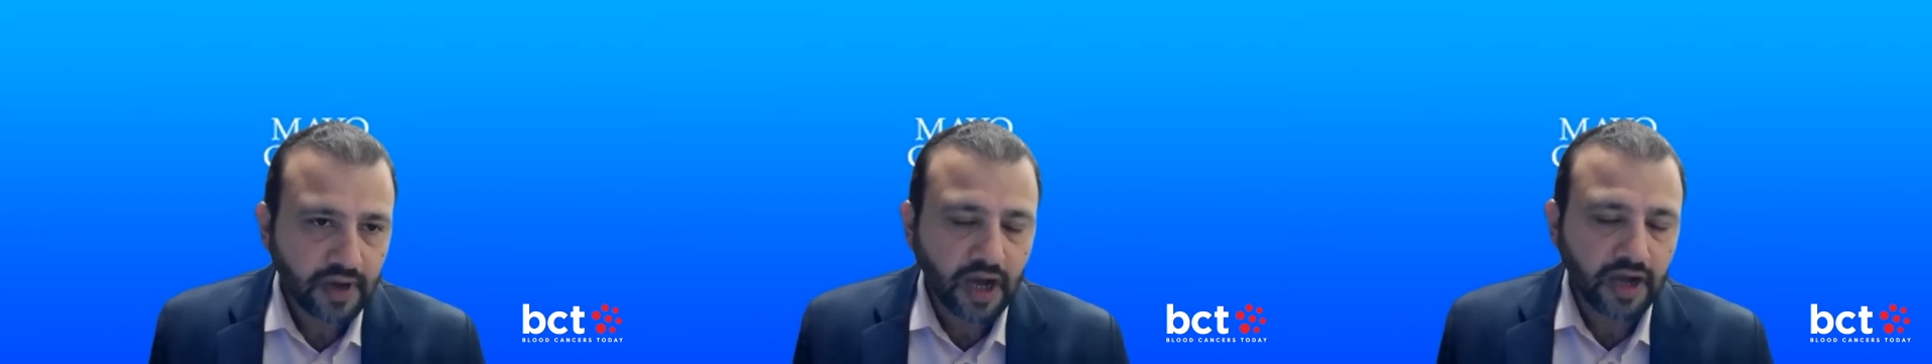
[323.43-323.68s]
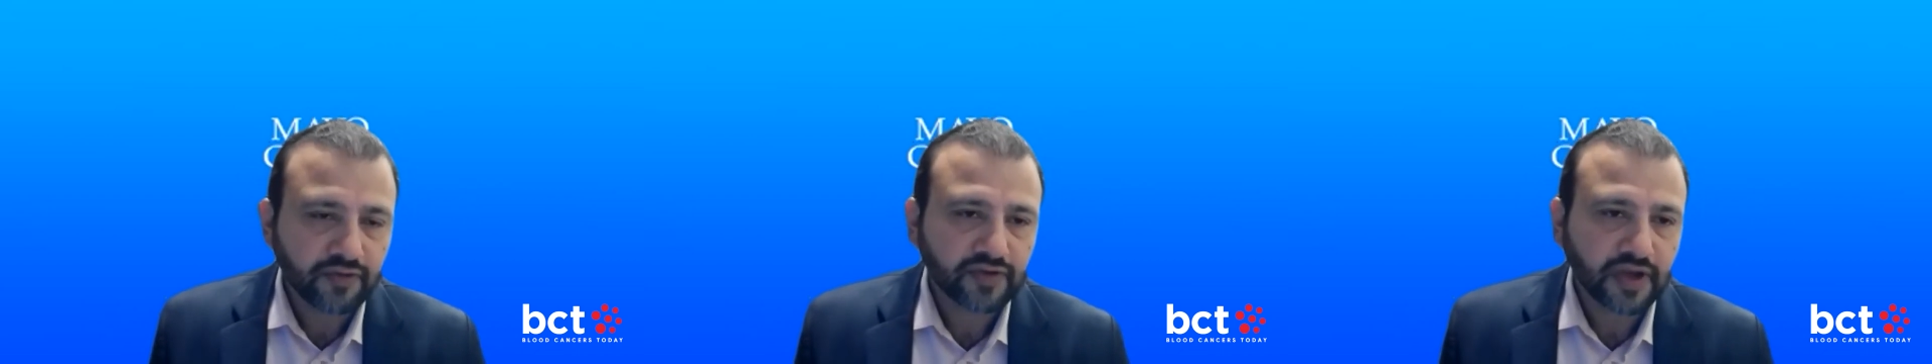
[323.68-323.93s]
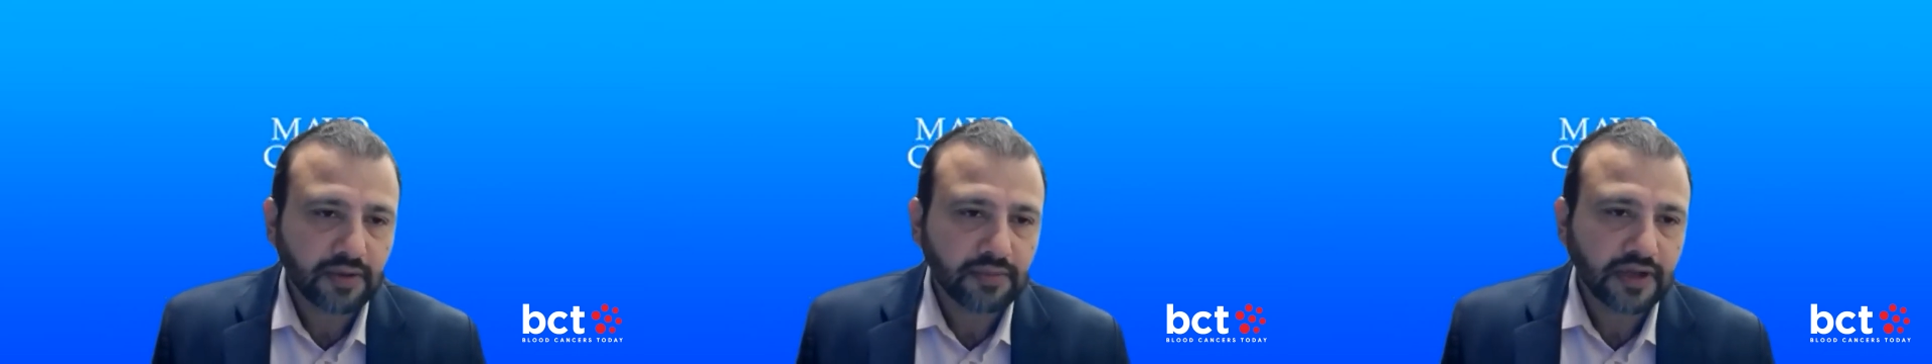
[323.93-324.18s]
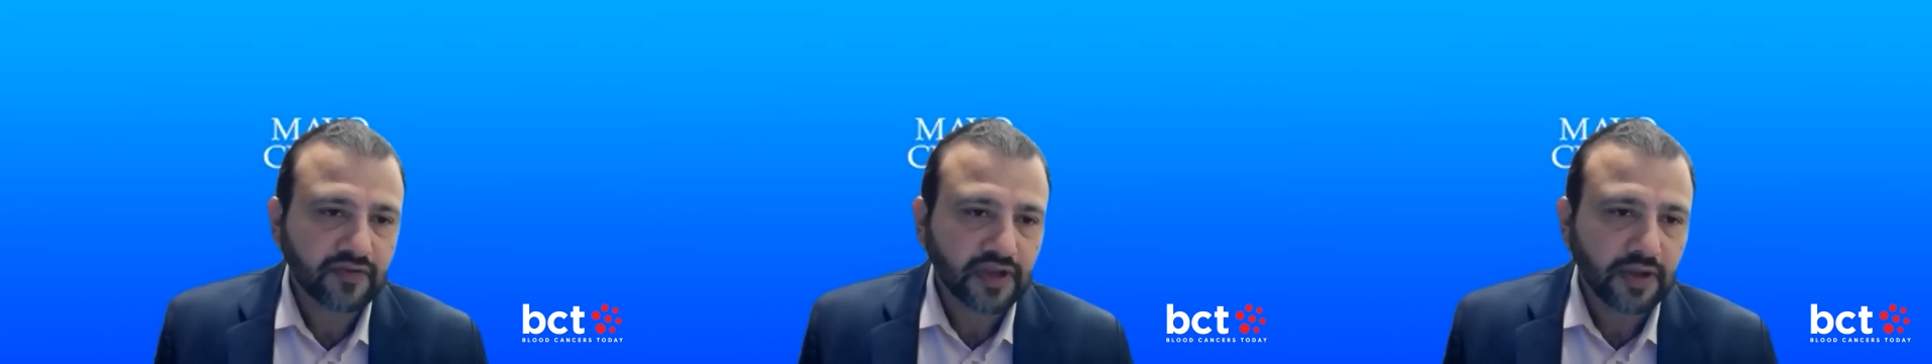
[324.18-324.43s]
High-risk
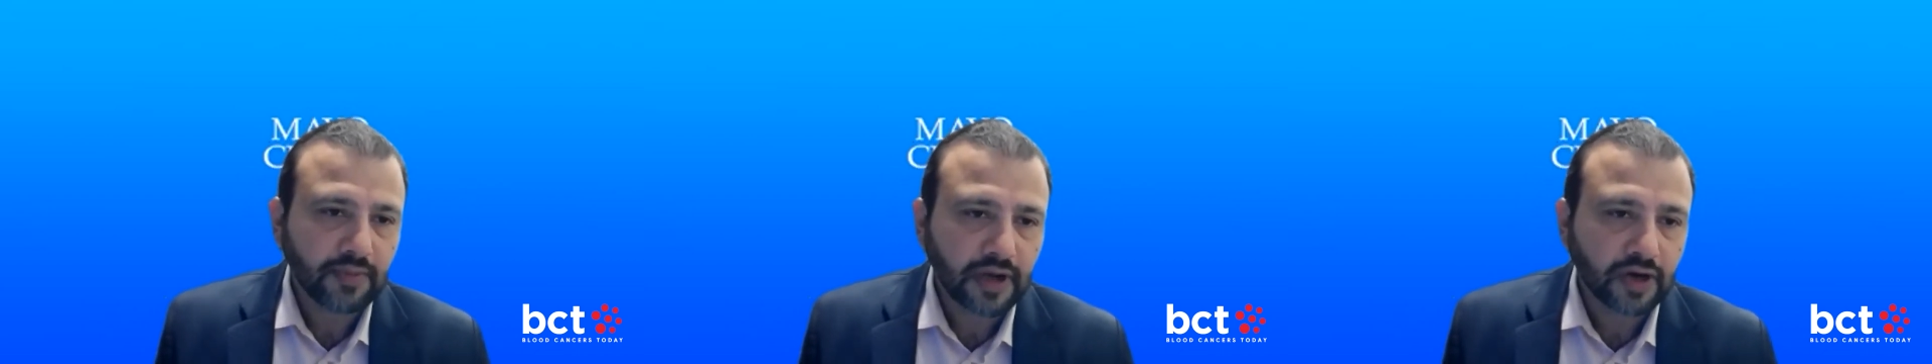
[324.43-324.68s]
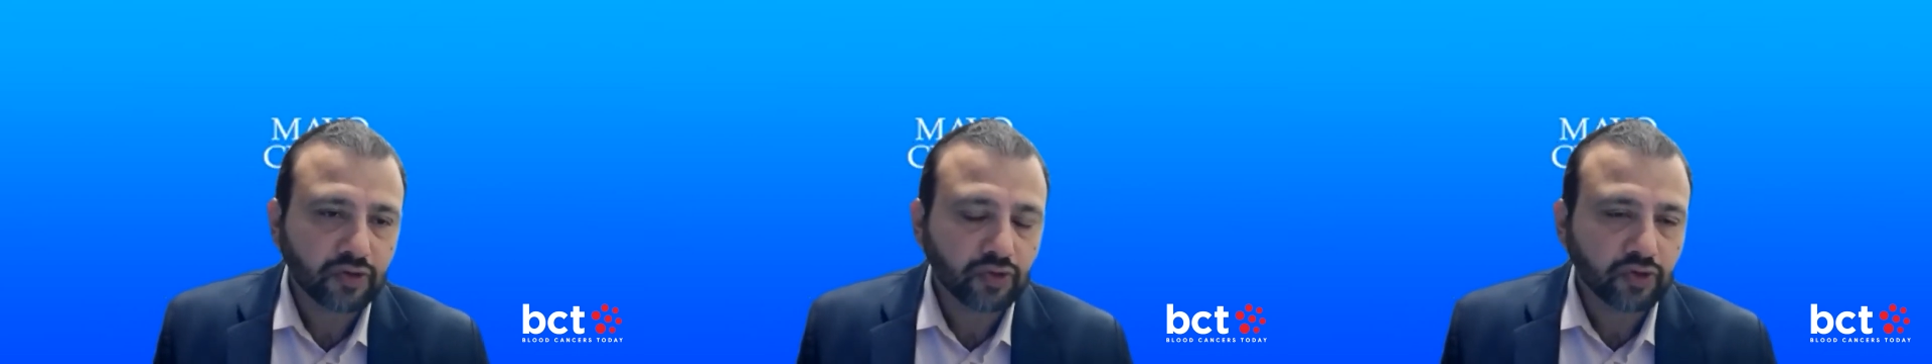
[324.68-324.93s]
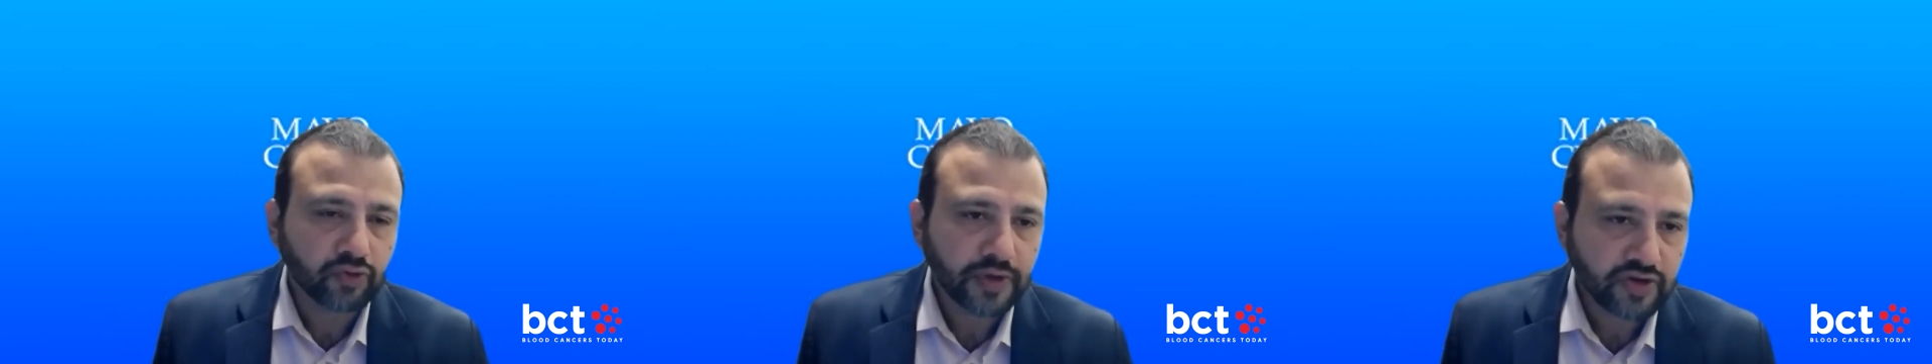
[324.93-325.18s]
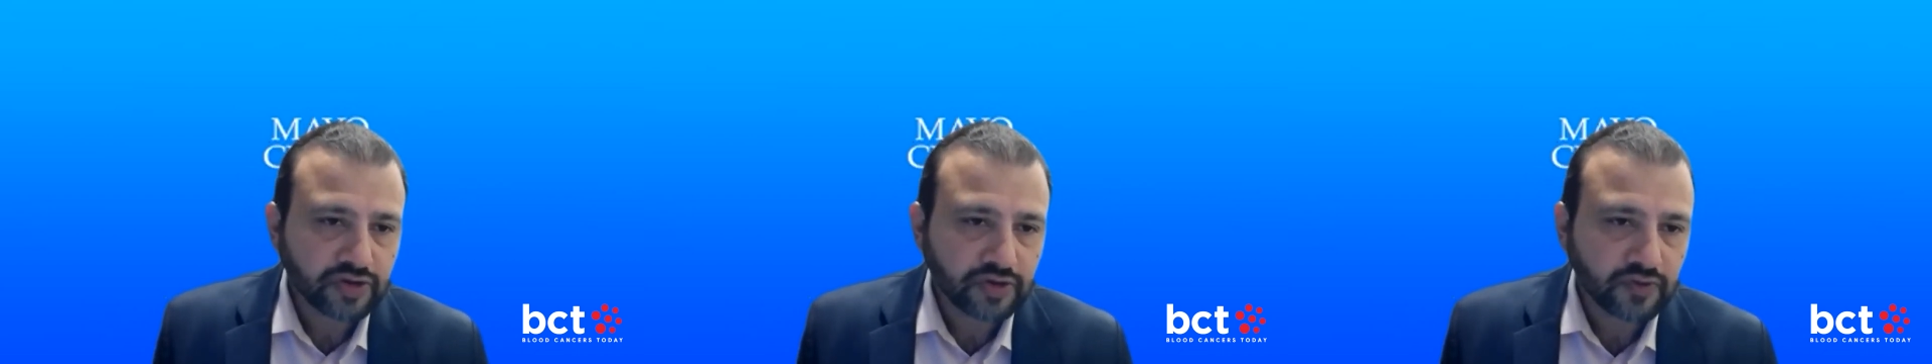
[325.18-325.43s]
MDS/AML are those
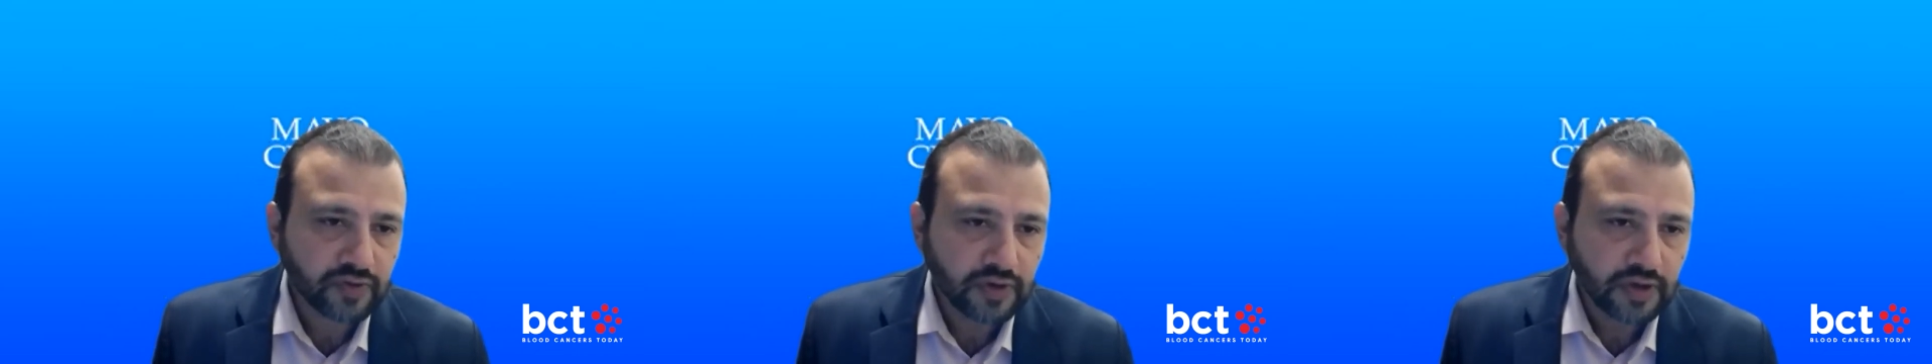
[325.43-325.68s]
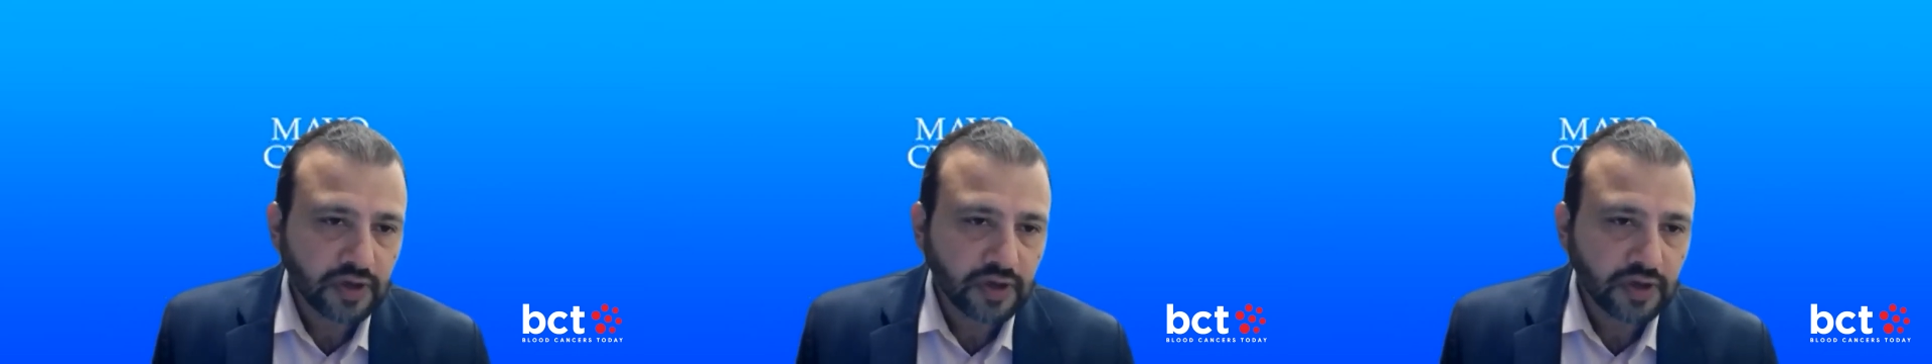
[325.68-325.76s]
patients